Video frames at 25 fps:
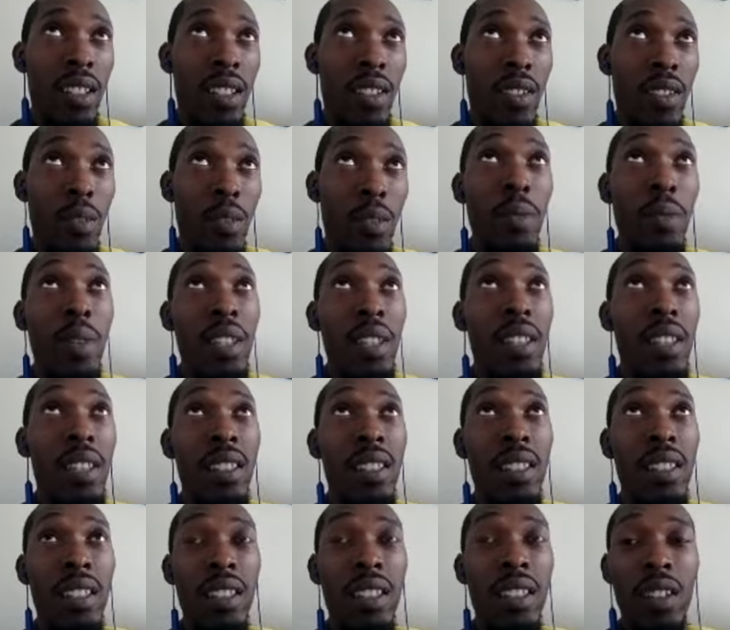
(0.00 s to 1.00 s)
So I'm in my
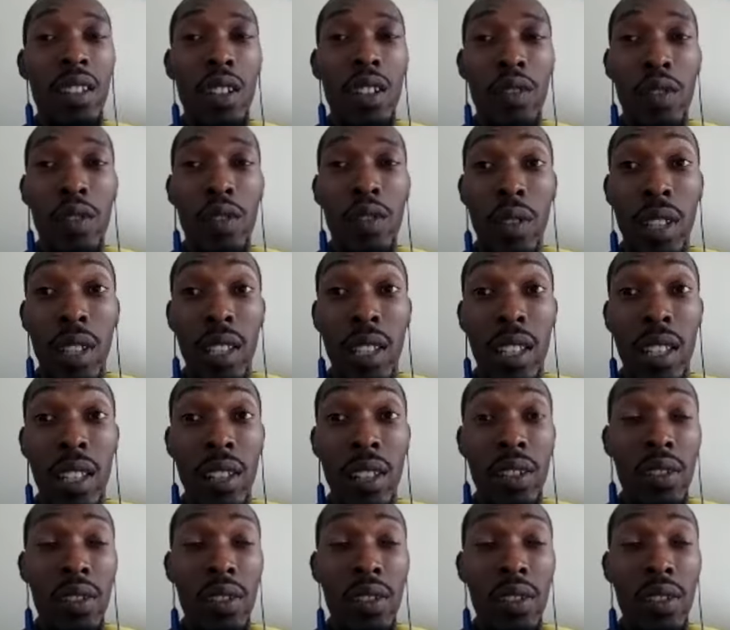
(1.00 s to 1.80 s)
sixteenth year of doing things,